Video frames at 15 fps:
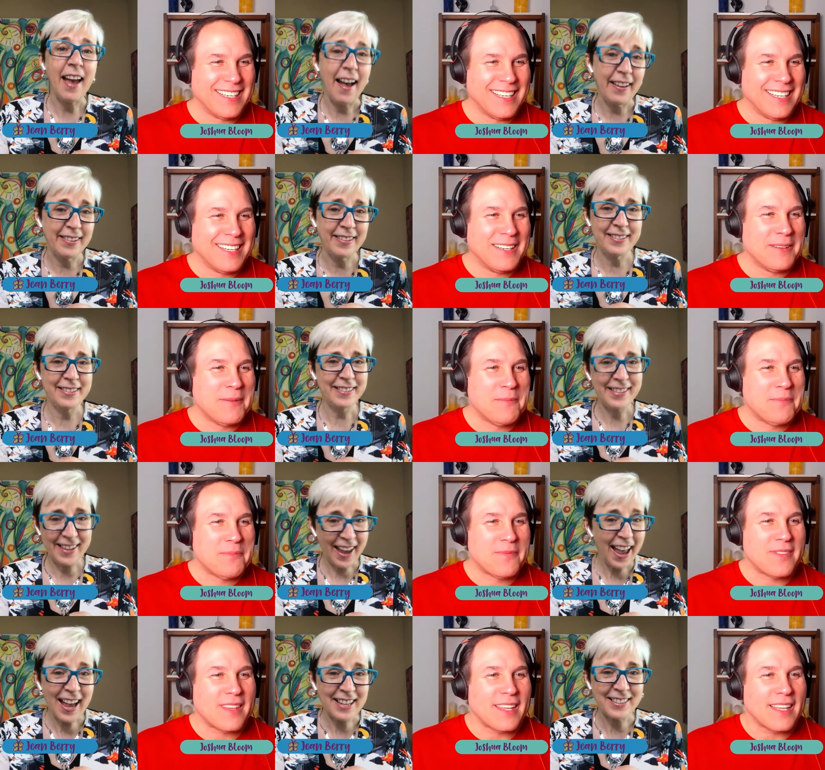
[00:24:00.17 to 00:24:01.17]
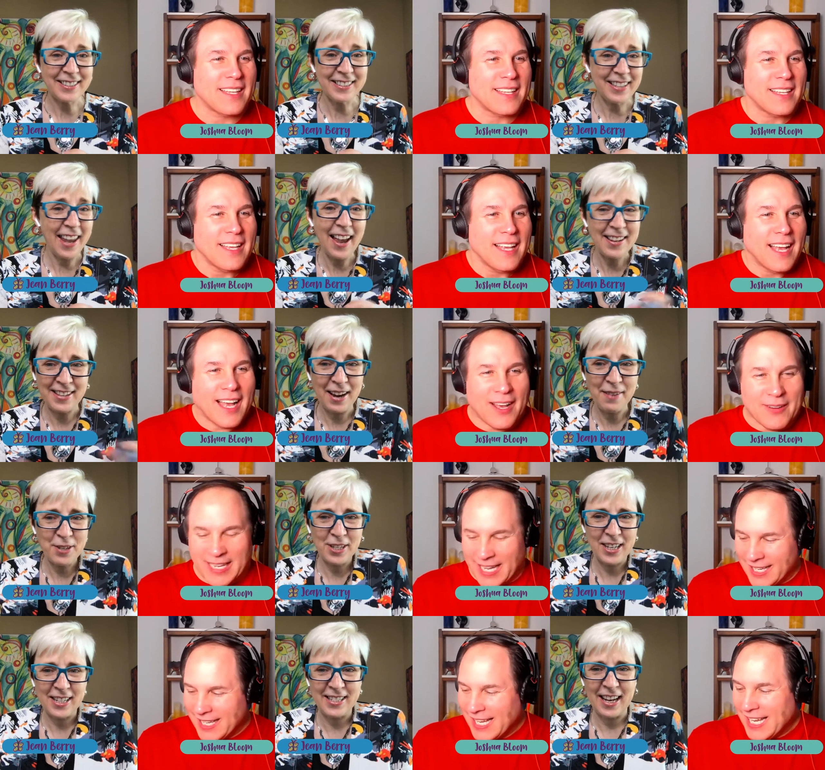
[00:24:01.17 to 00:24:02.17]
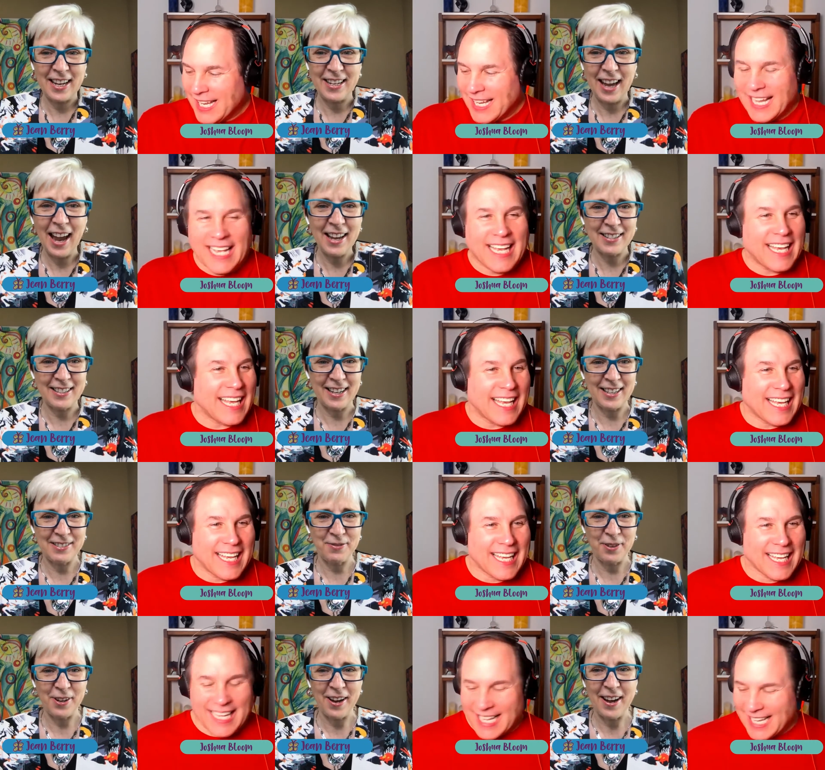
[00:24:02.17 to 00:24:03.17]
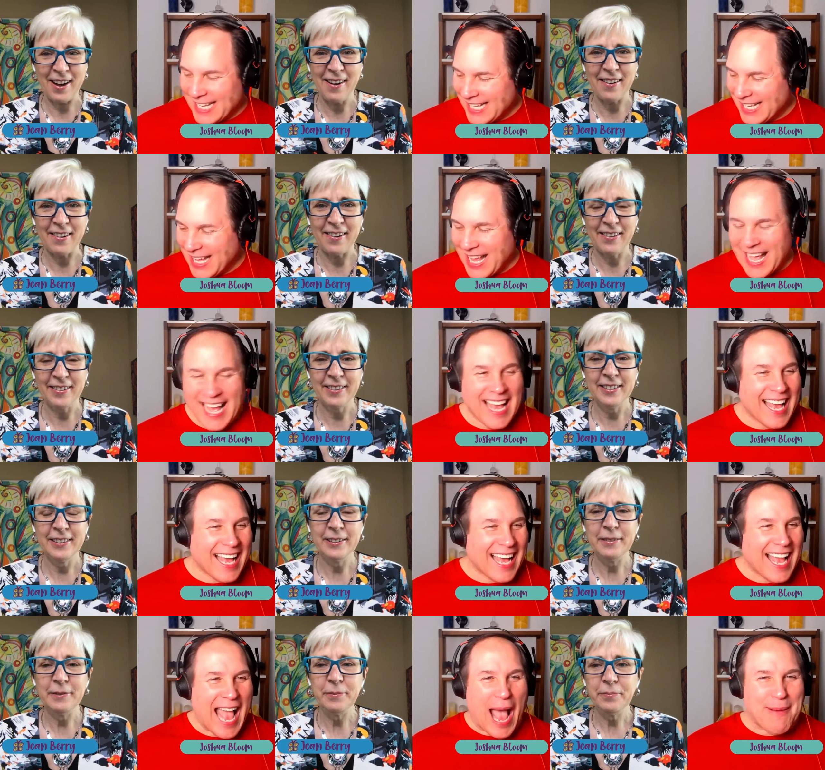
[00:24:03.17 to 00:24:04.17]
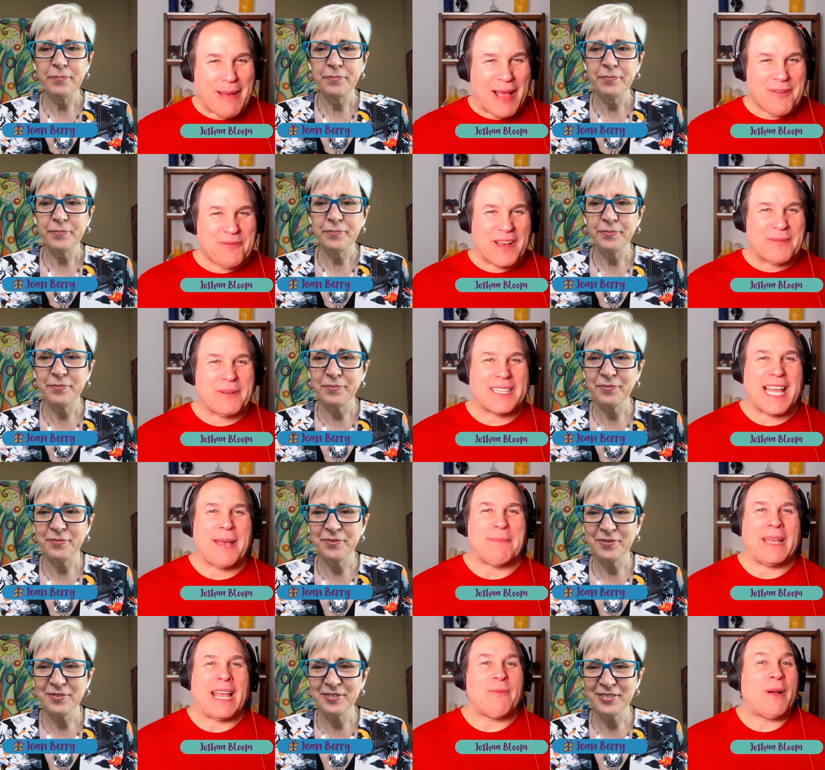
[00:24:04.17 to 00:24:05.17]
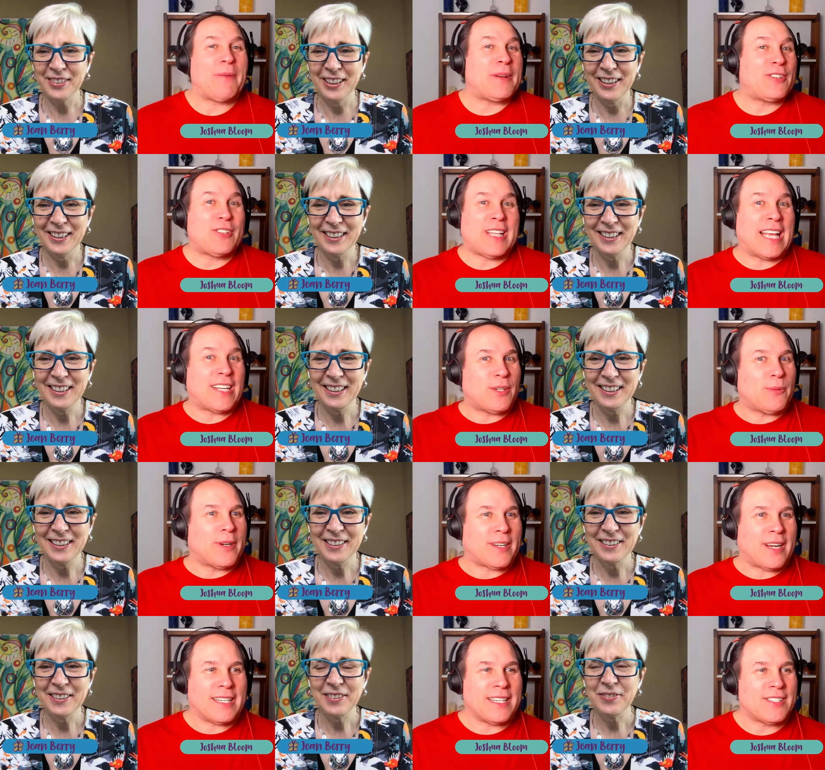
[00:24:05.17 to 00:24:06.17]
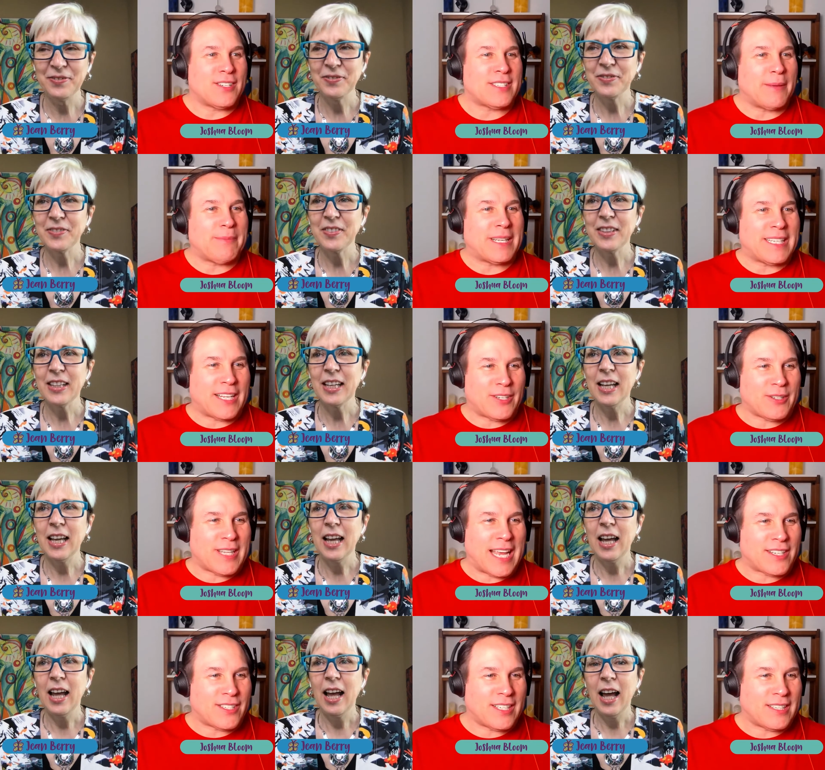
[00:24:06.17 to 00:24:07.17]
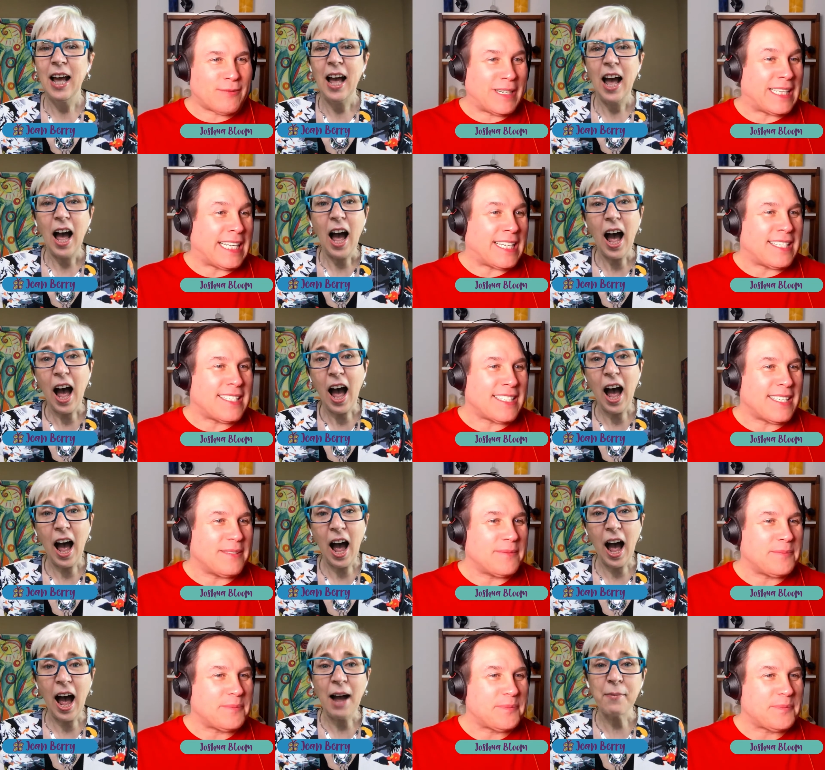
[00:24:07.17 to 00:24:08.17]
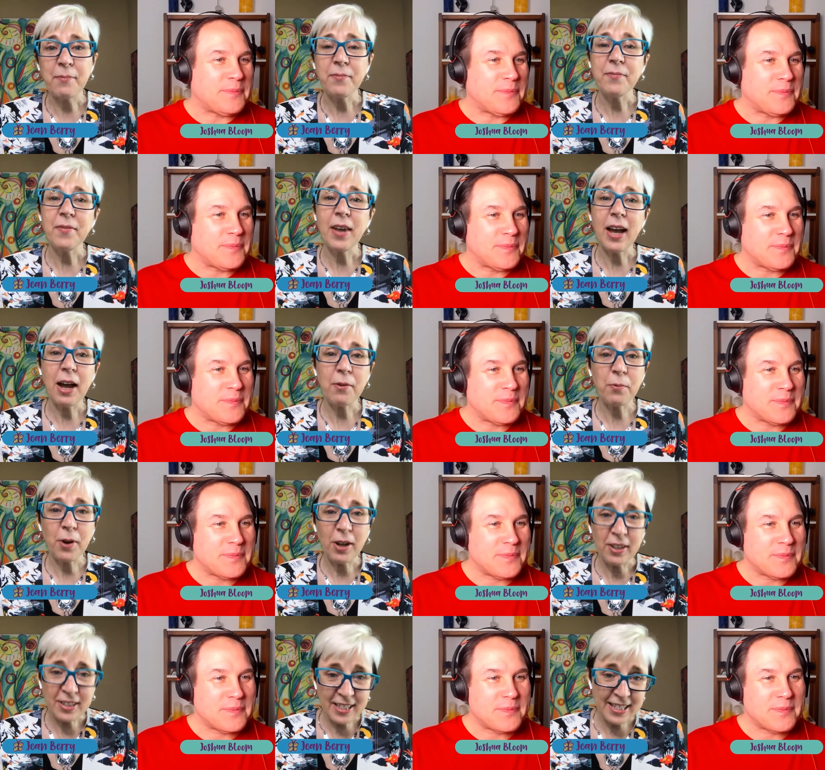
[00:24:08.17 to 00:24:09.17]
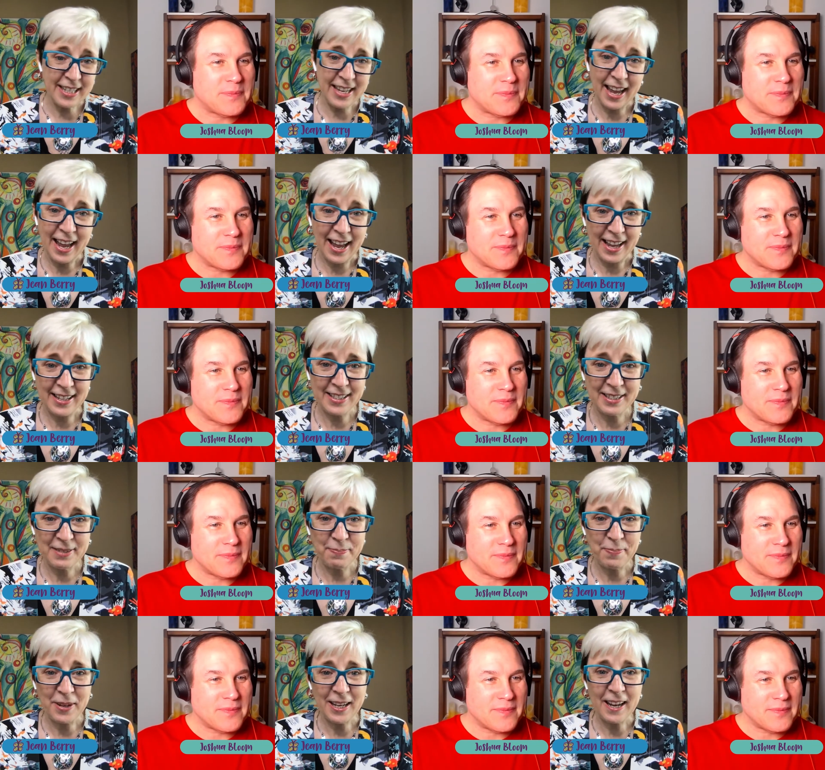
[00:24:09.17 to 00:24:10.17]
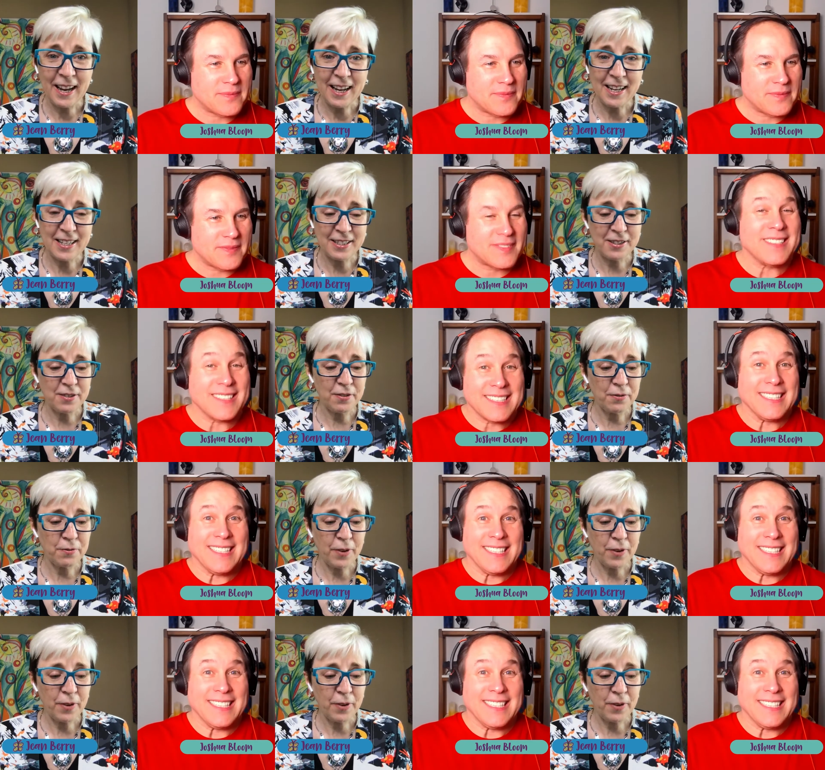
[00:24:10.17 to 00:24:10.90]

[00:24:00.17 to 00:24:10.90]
Speaker 1: Yes. Yes. Yes. Okay. I'm just going to say yes because we're here. How, how fun would that
Speaker 2: be? And what would you like to work on? Is there something that you'd like to release?
Speaker 1: Um, well, yes, because